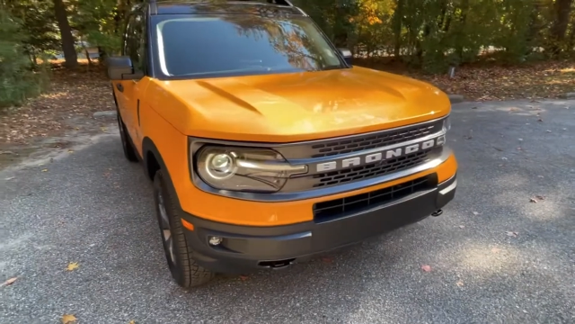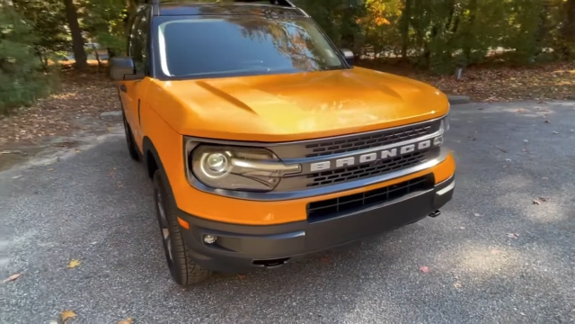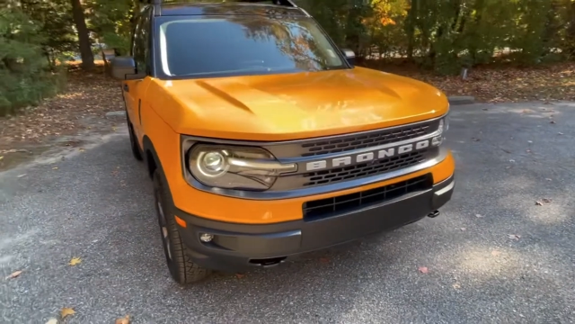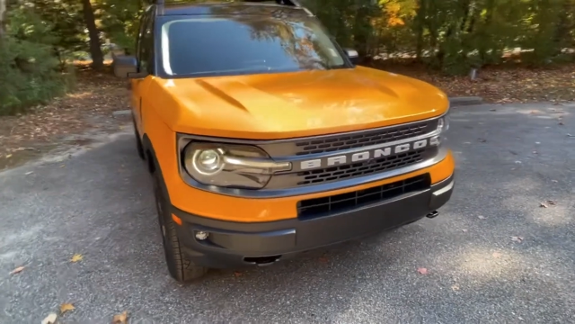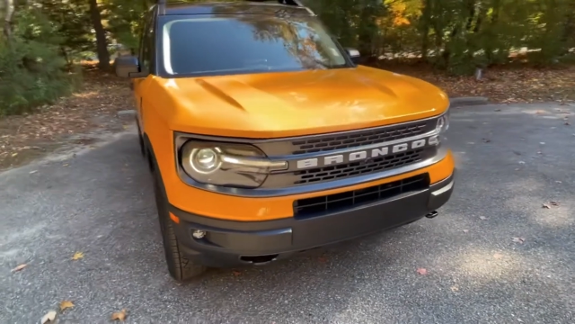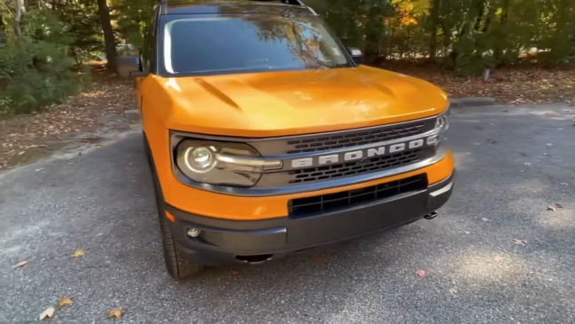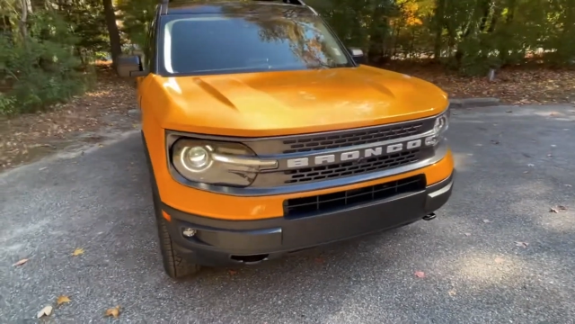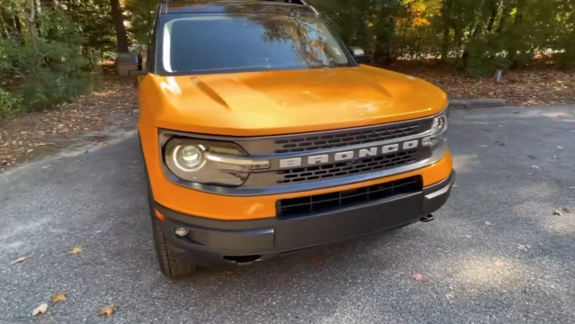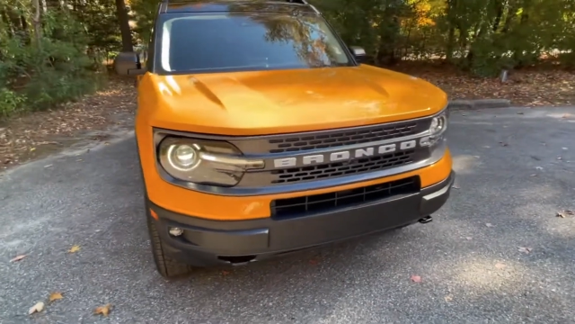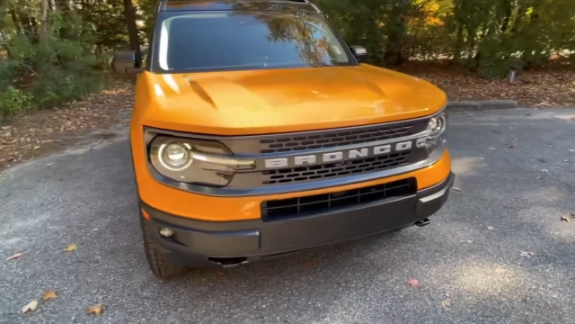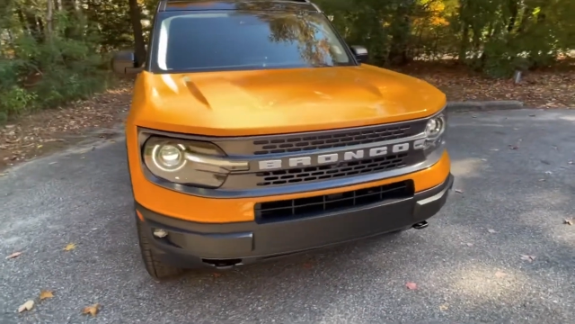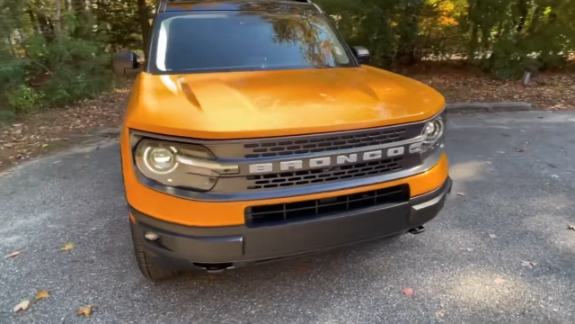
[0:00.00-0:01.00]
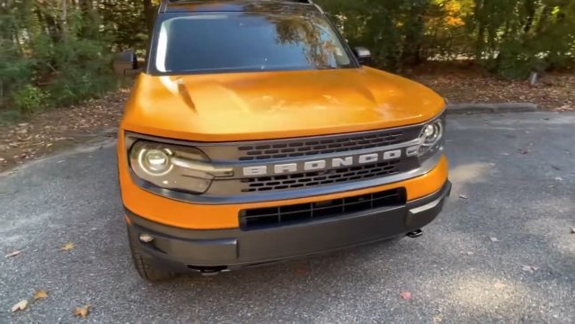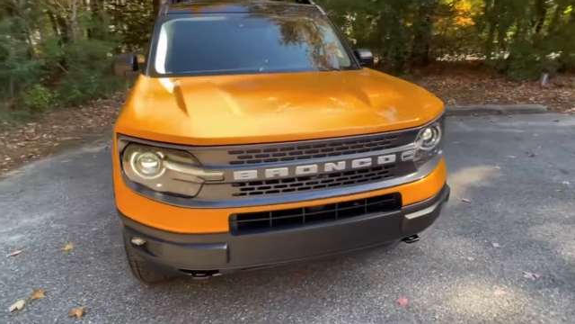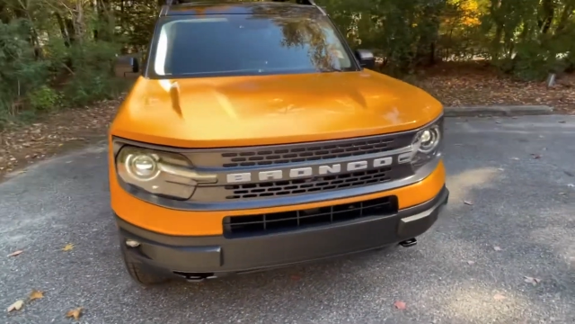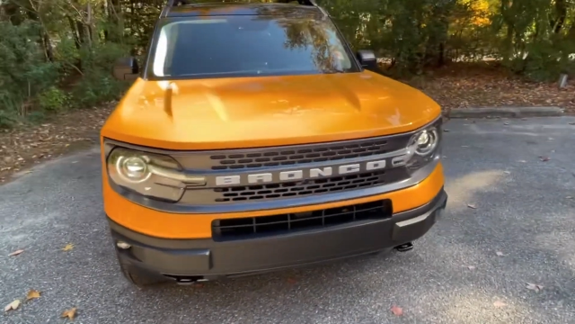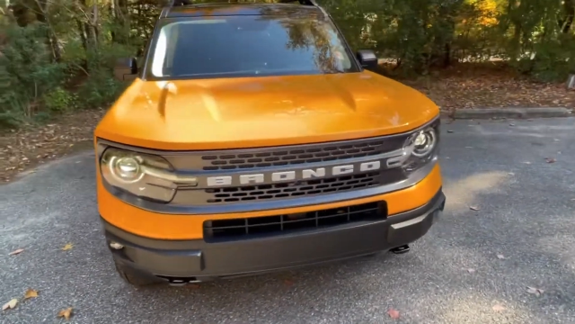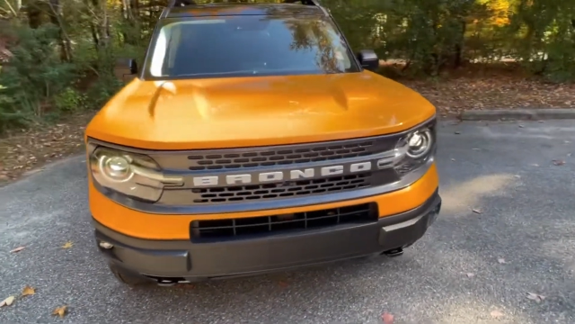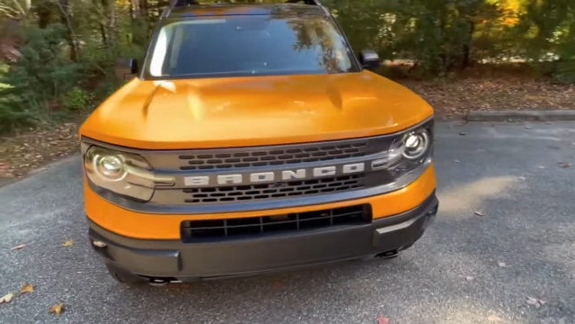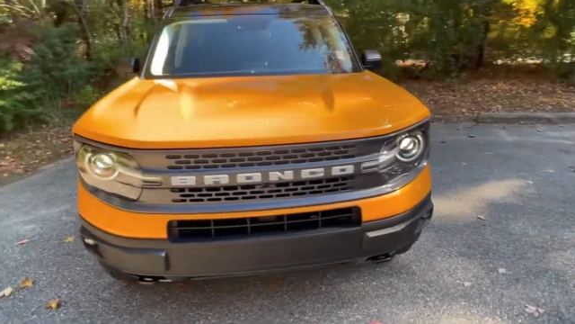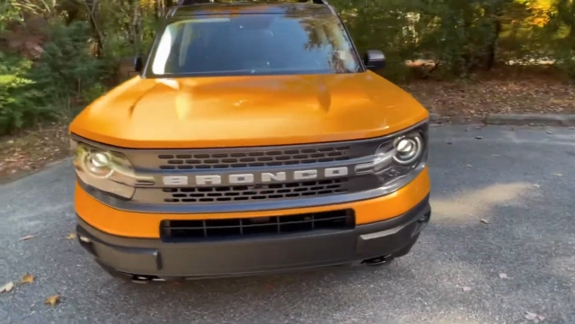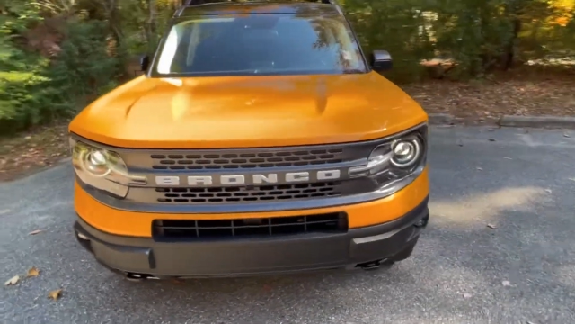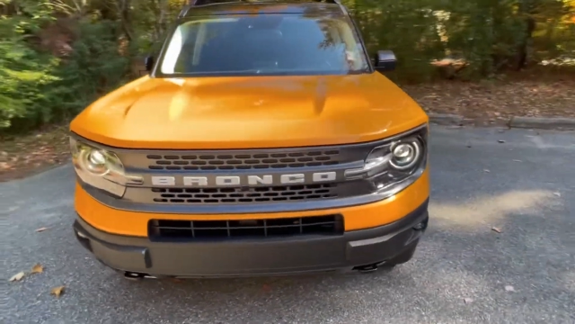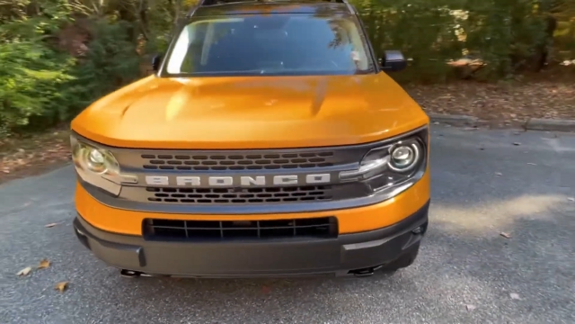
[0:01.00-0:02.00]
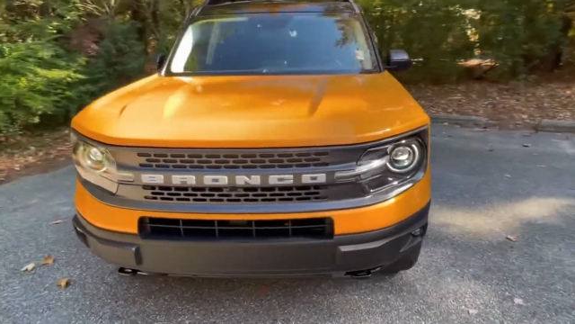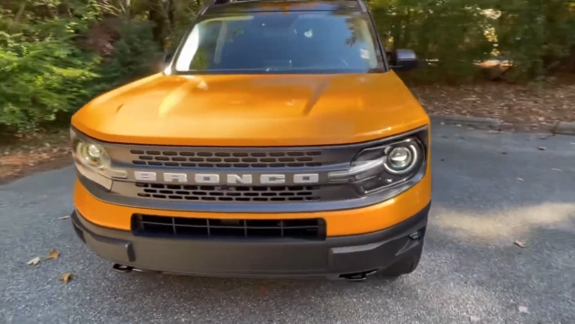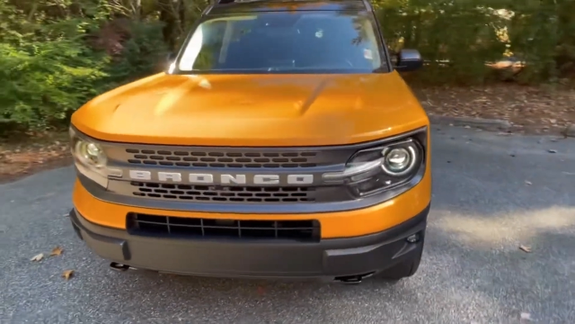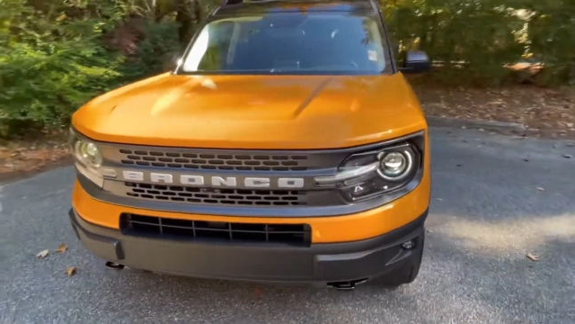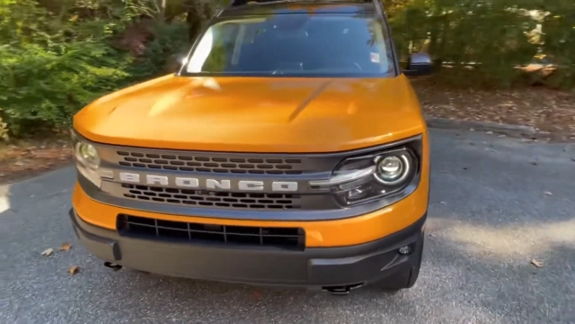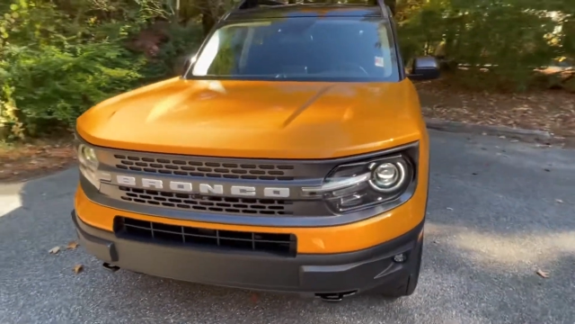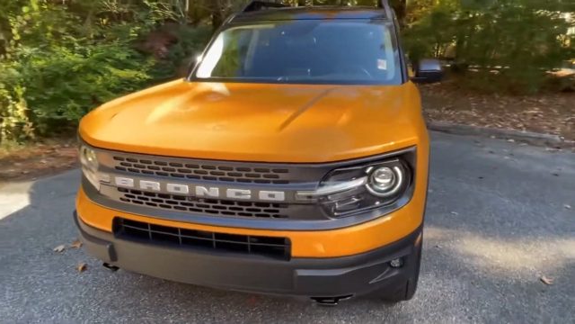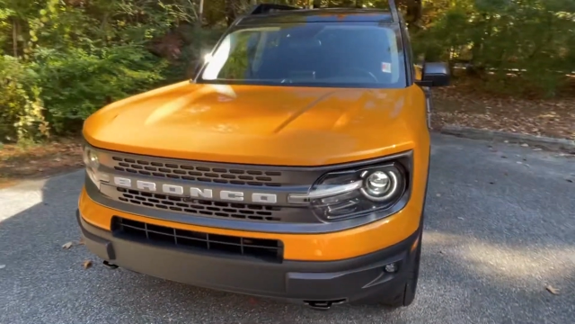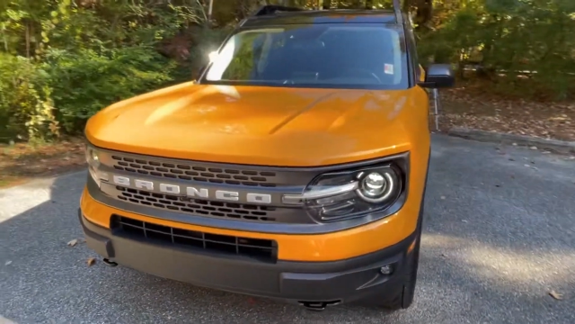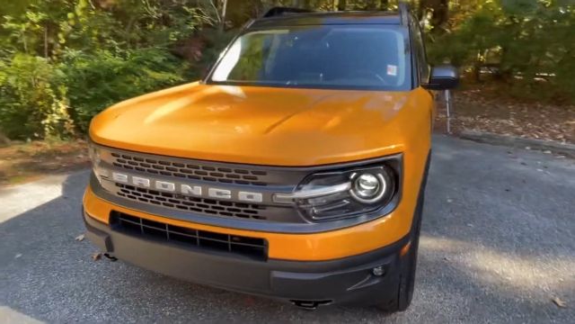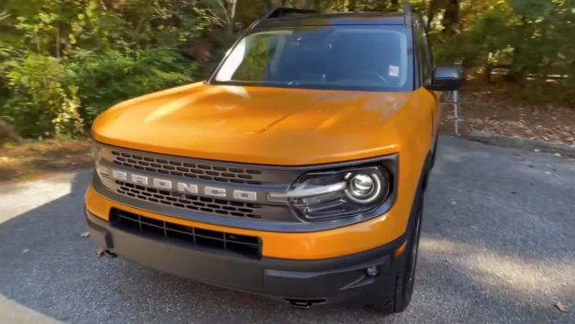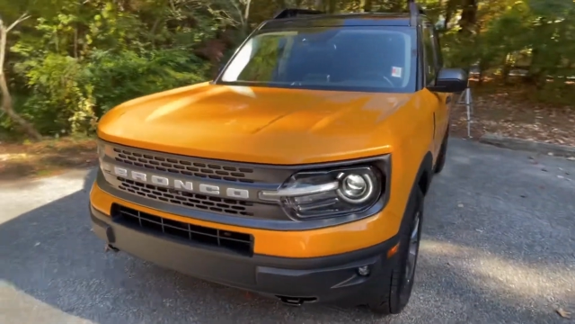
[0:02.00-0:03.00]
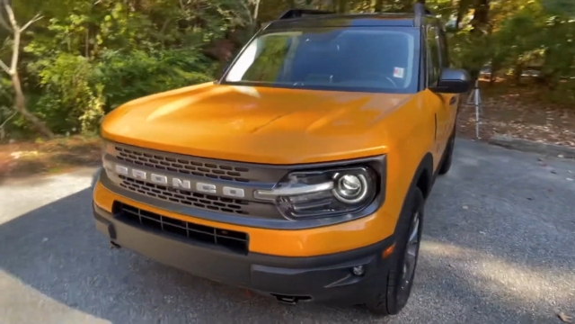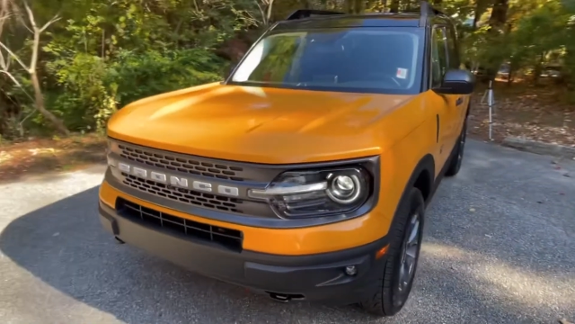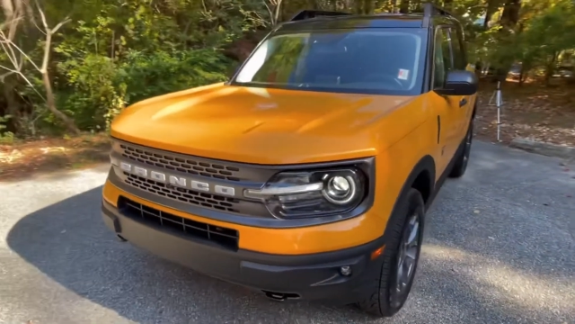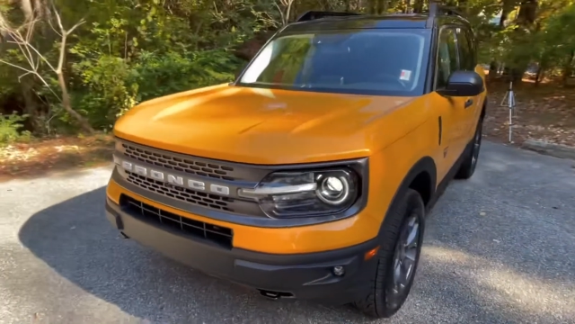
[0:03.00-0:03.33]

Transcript: Nobody's mouth can be seen.